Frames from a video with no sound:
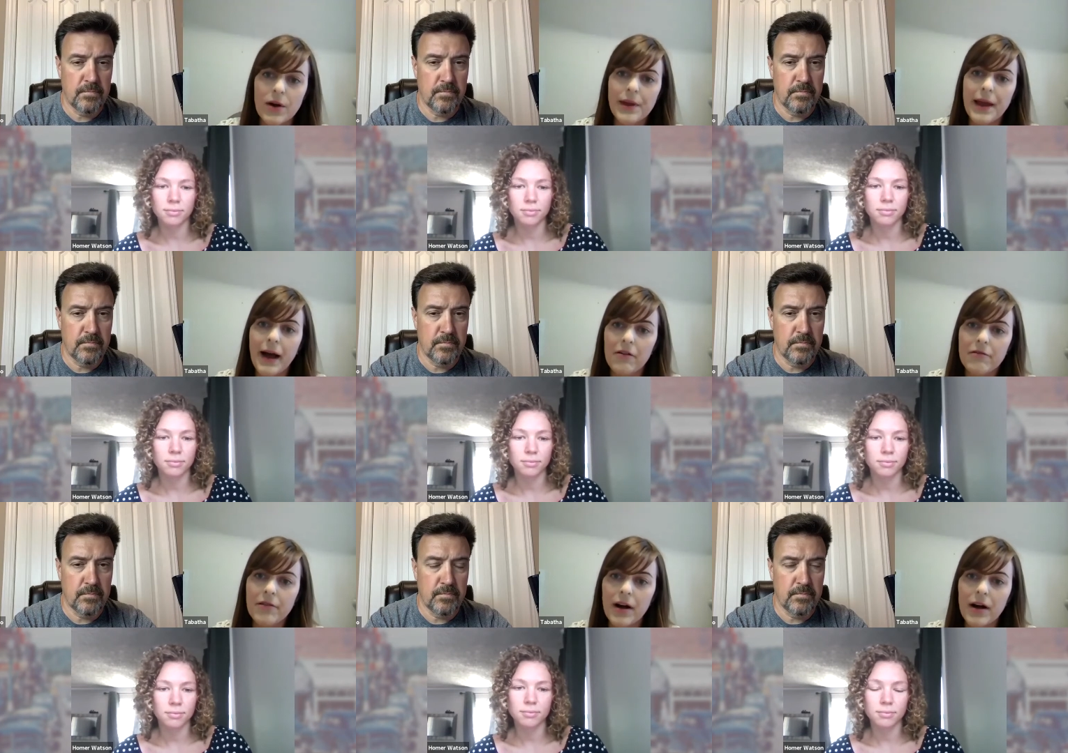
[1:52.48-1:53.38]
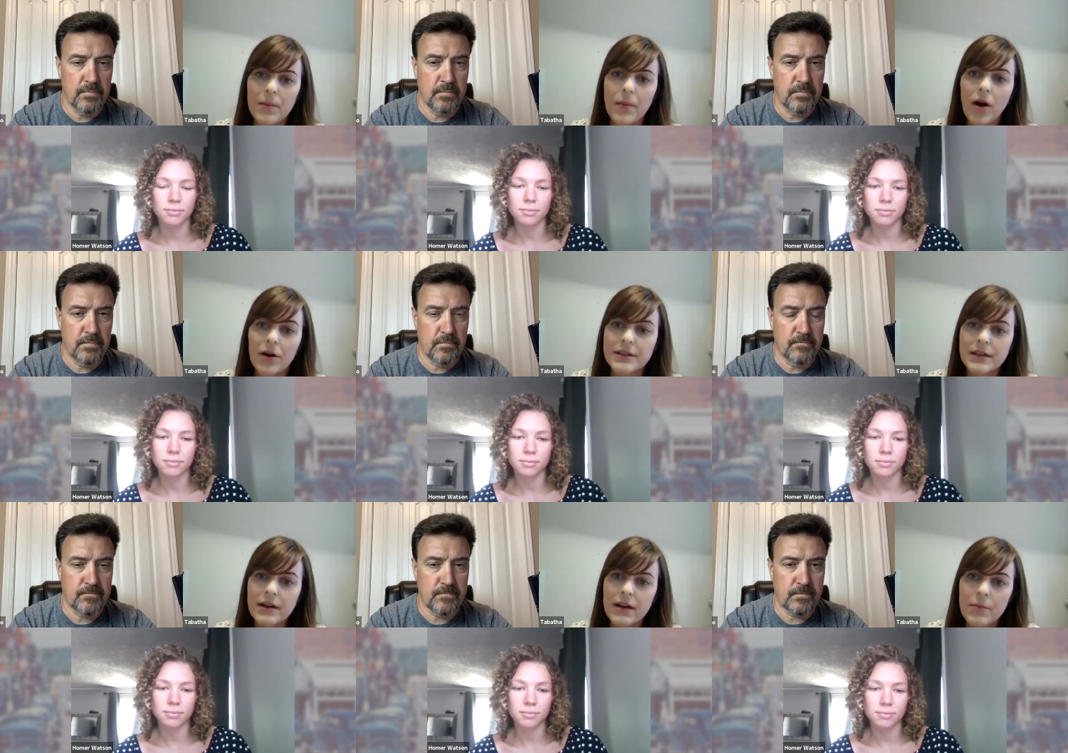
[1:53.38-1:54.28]
Speaker 1: we have um, art
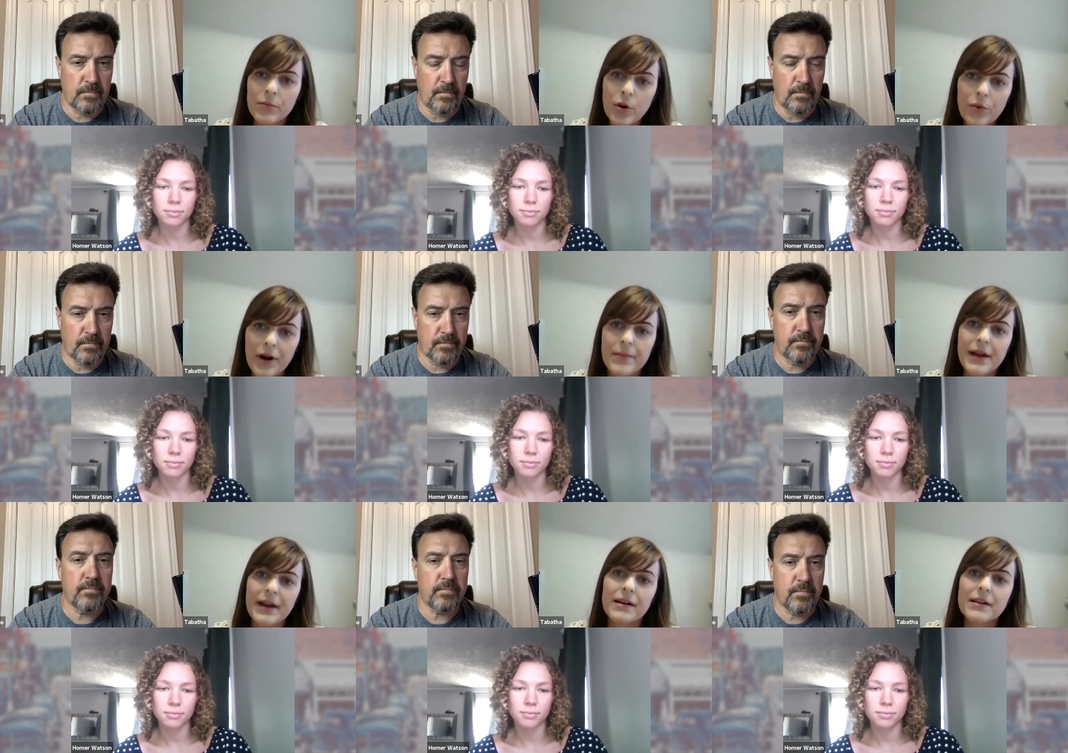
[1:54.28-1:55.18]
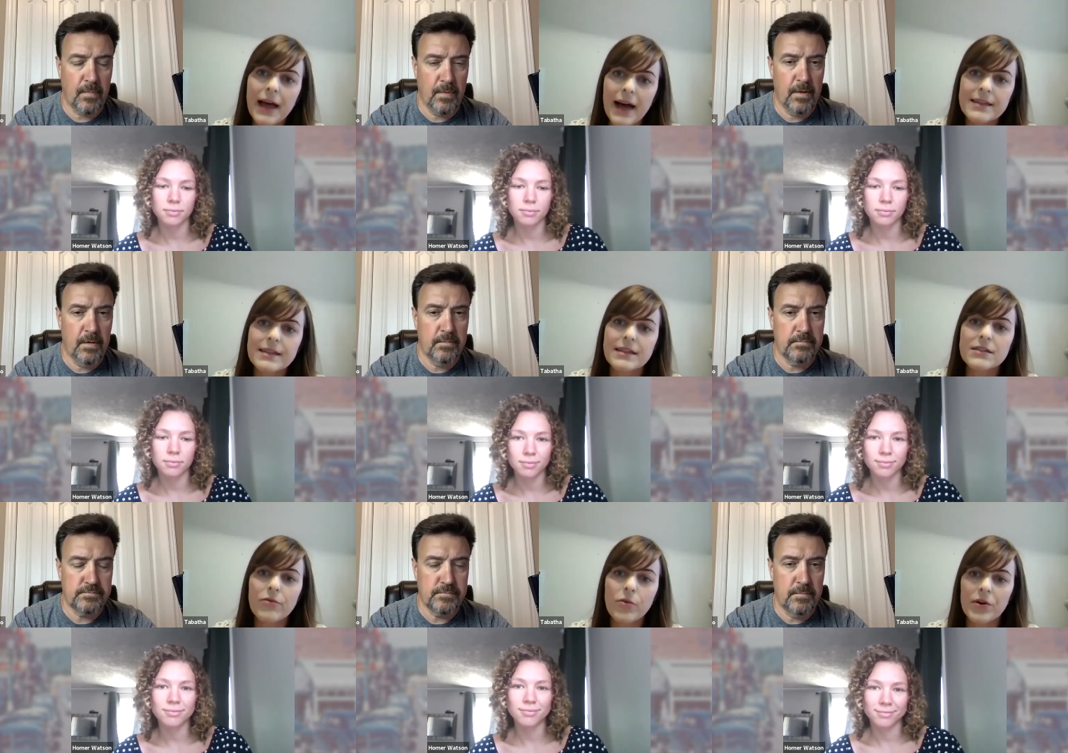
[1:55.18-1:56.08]
programming and
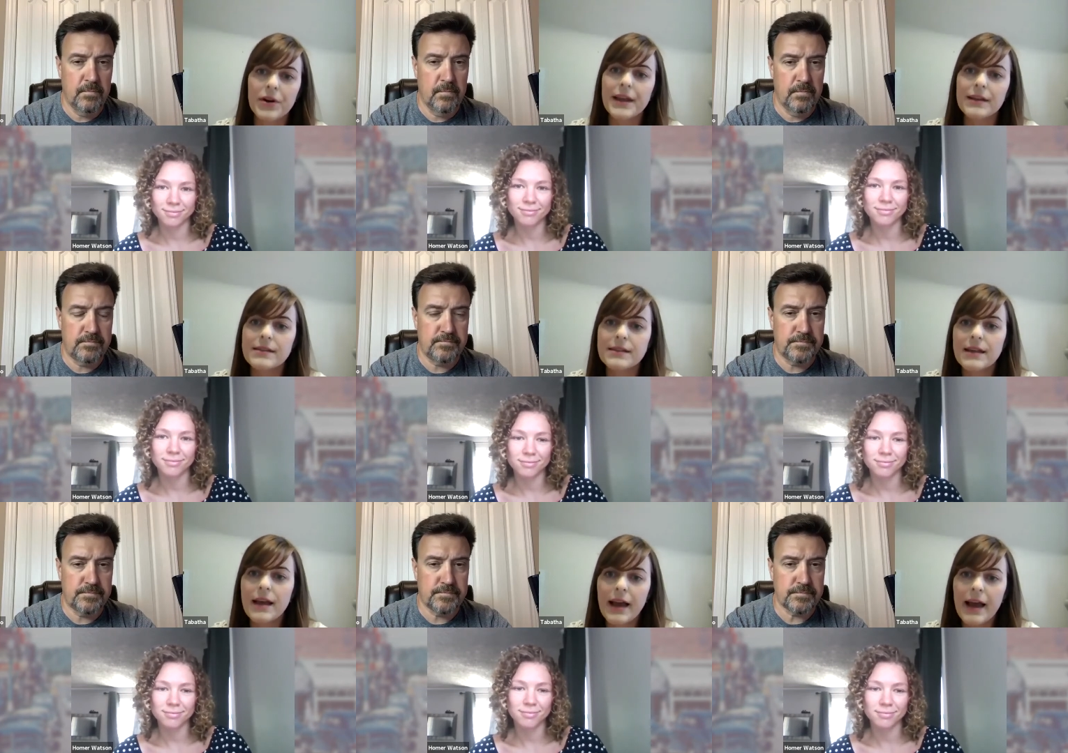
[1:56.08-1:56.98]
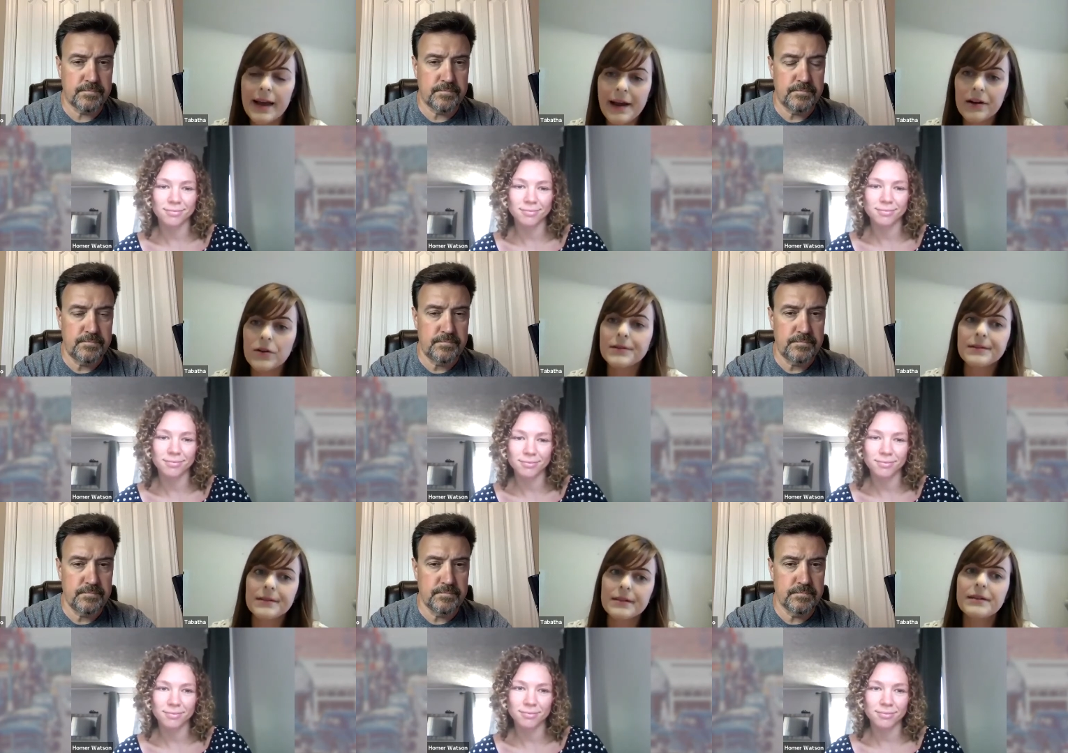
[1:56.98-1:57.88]
classes for kids and
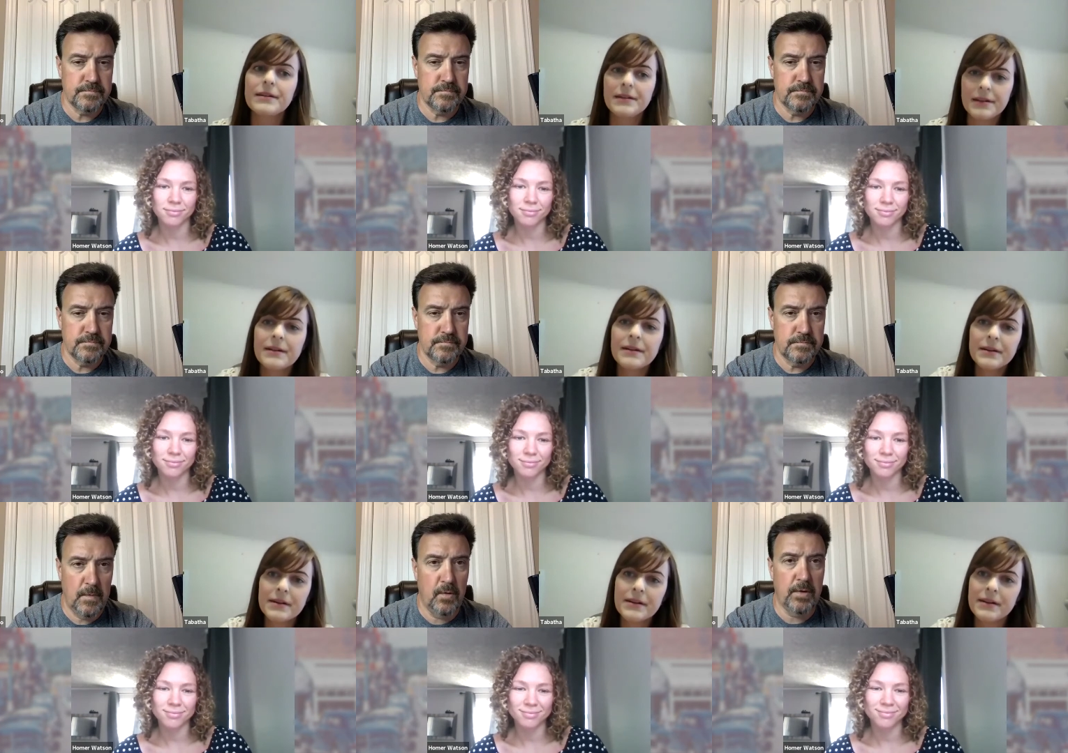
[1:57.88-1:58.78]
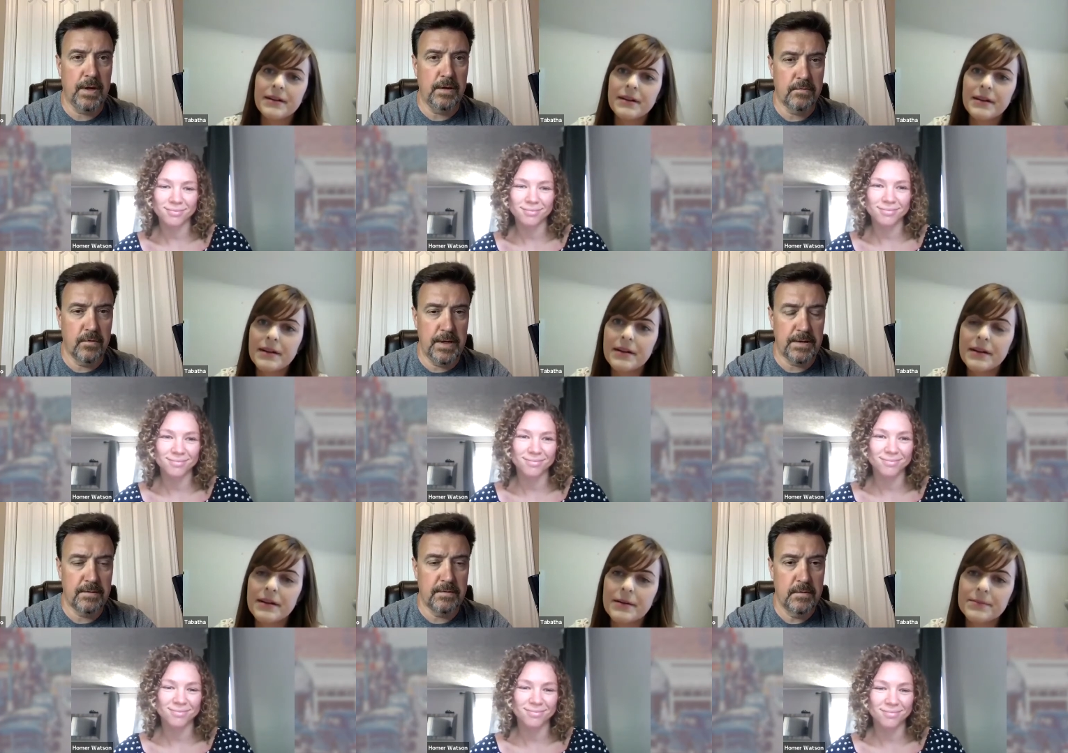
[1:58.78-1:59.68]
adults.
Speaker 2: Okay, great.
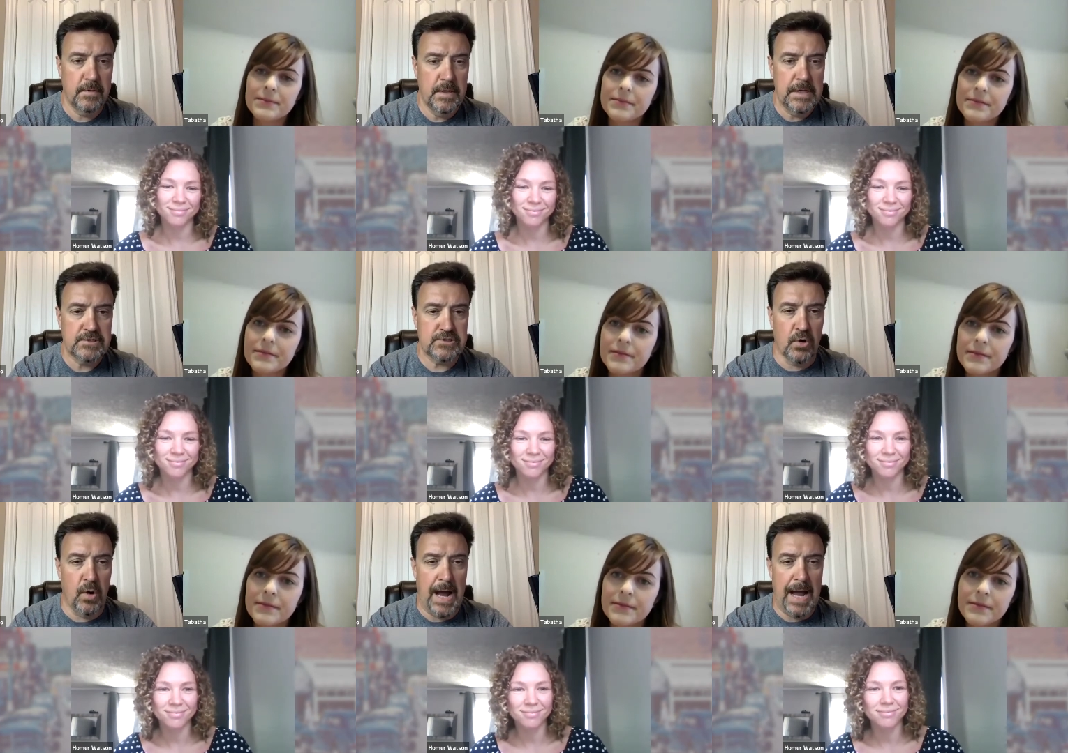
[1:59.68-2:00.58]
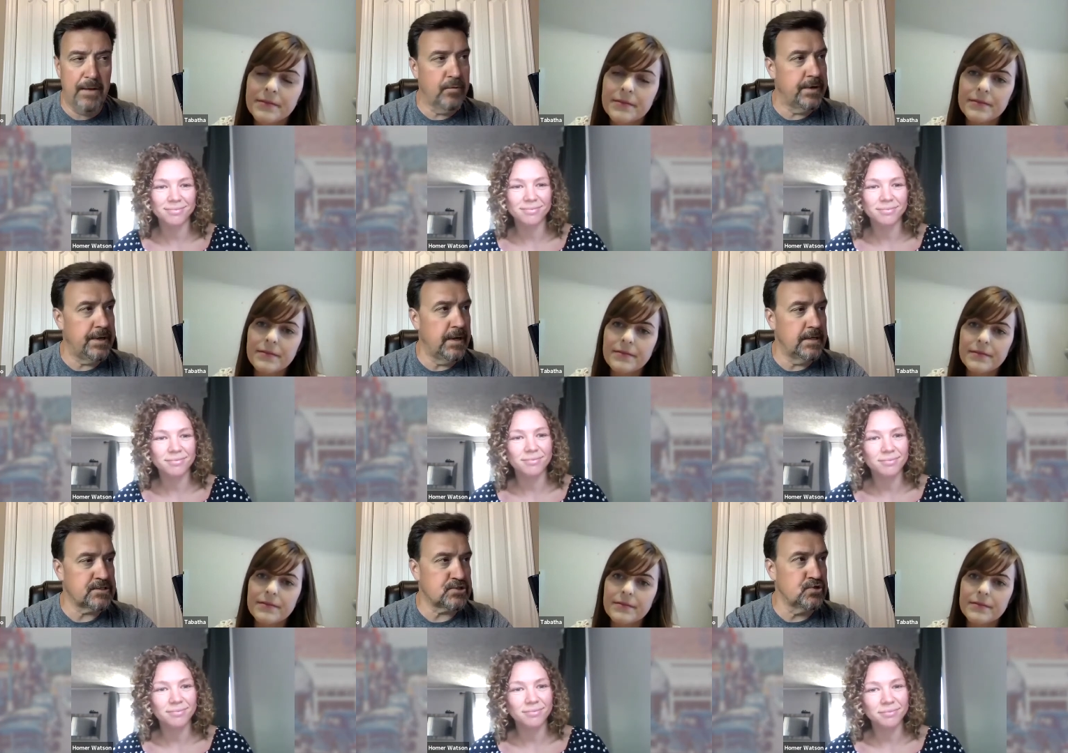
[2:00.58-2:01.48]
So I would
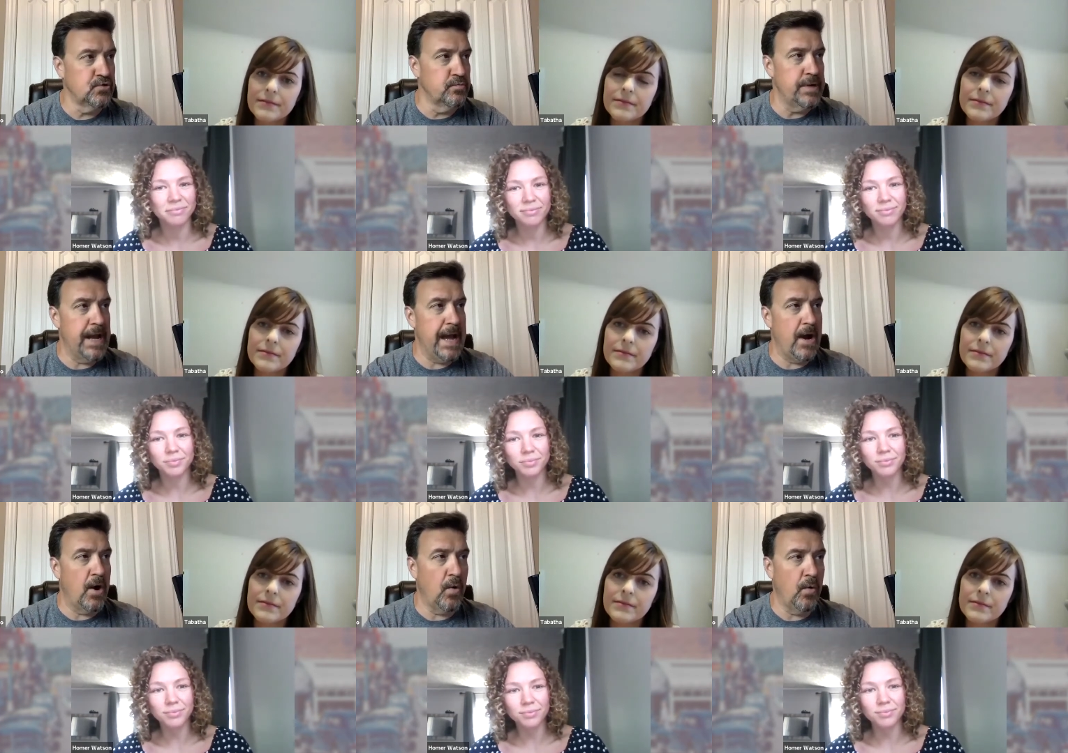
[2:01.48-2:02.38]
assume now